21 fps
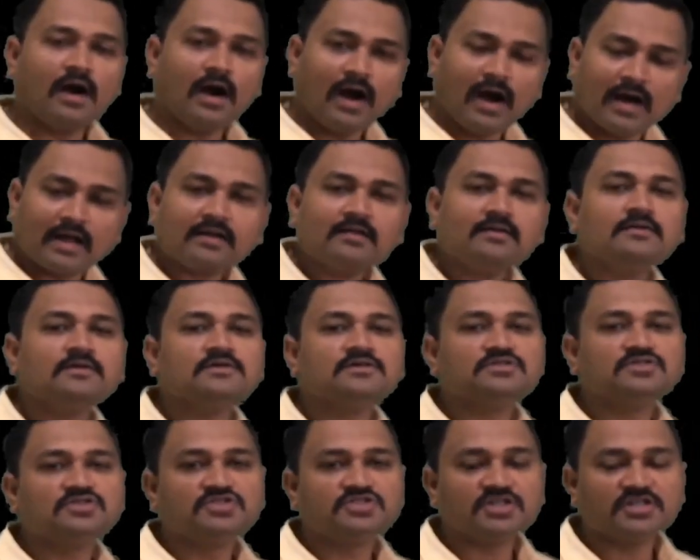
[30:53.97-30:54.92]
are
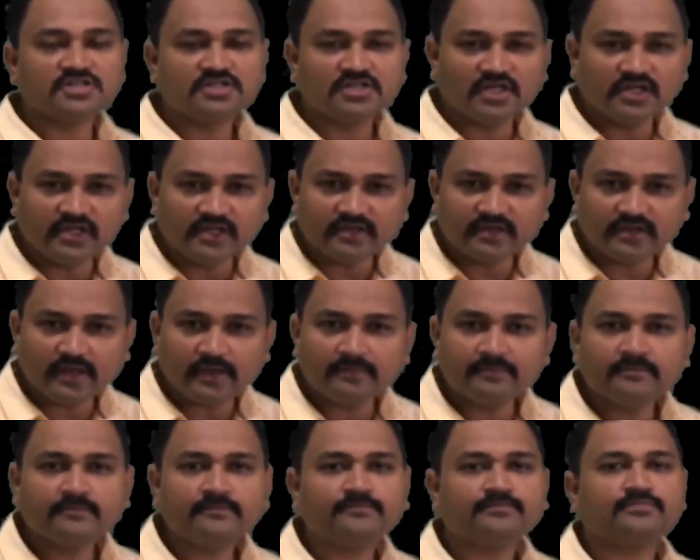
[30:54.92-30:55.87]
generally
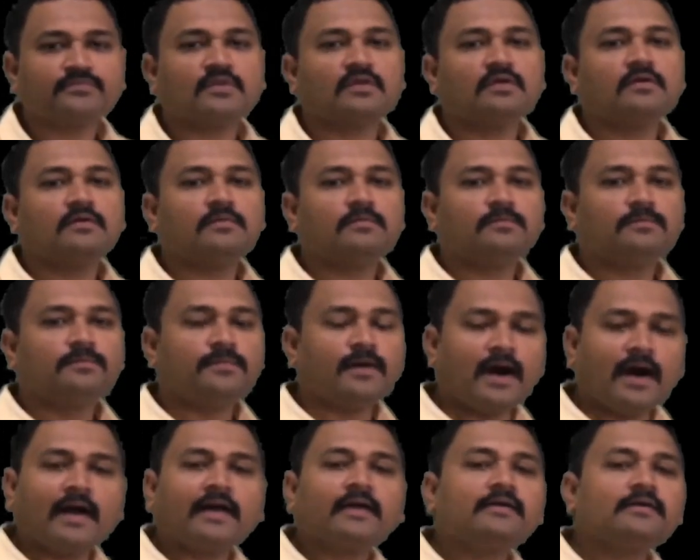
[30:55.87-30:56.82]
named
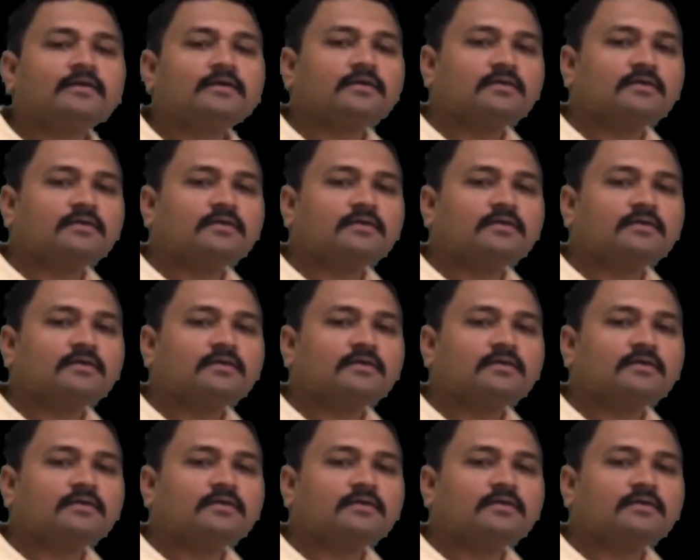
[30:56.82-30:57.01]
by